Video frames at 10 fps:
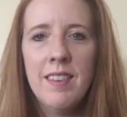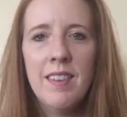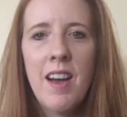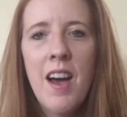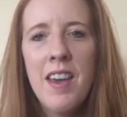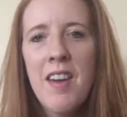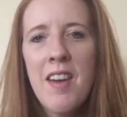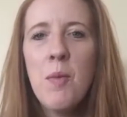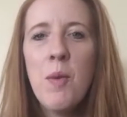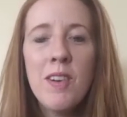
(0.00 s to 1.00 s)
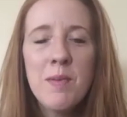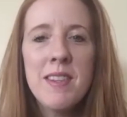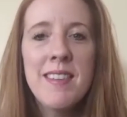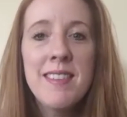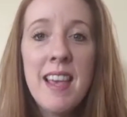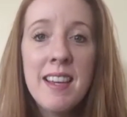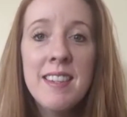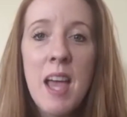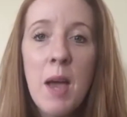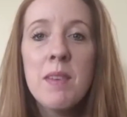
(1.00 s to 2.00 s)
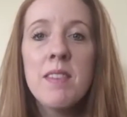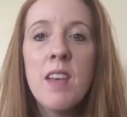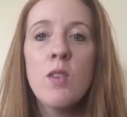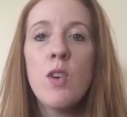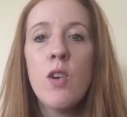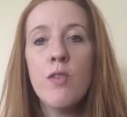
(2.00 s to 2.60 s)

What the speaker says: Hi there, and welcome to this second episode of